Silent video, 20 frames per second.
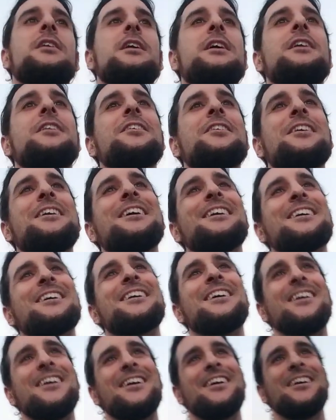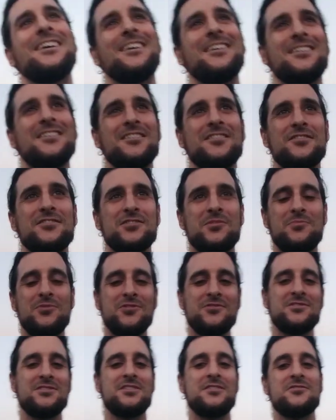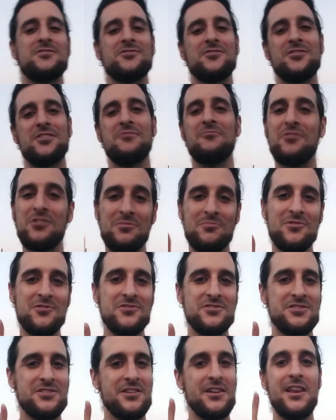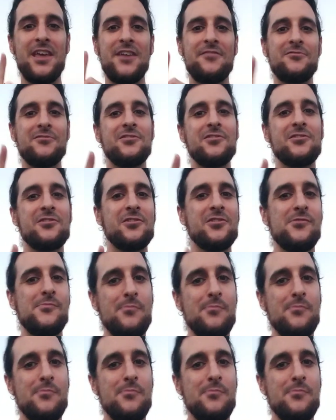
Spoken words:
And supposedly there's only one person that ever